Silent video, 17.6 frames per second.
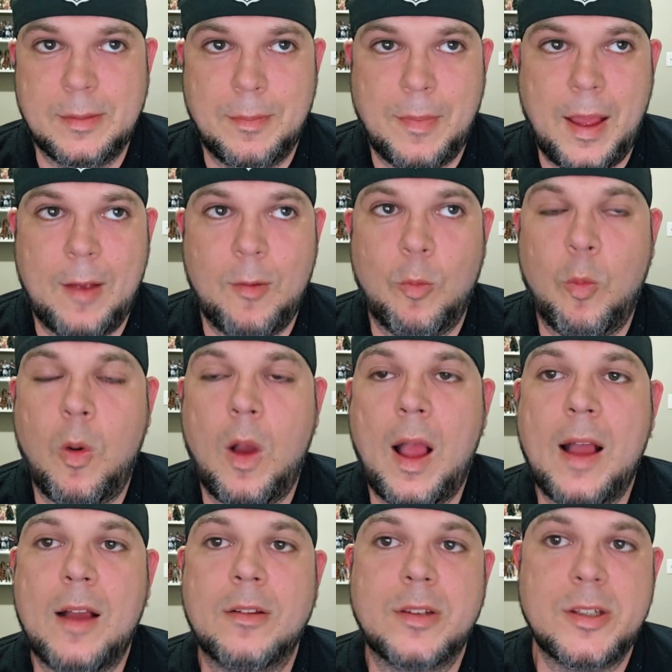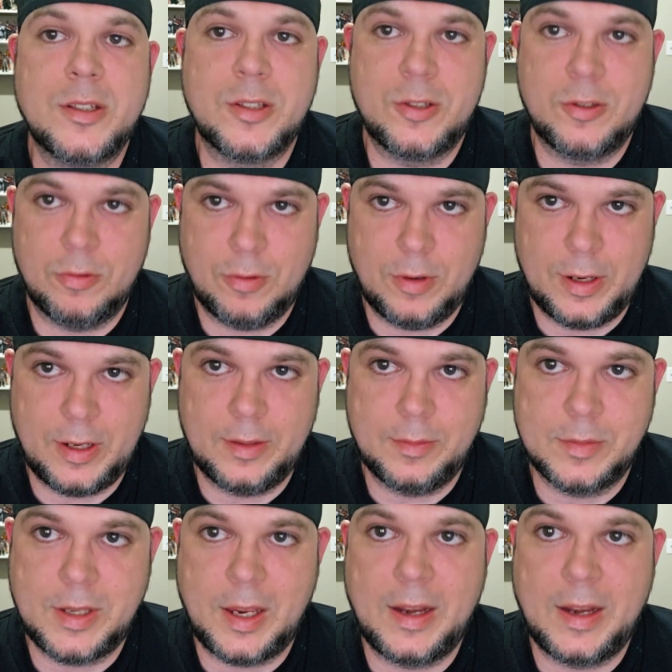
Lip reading: in my wildest dreams,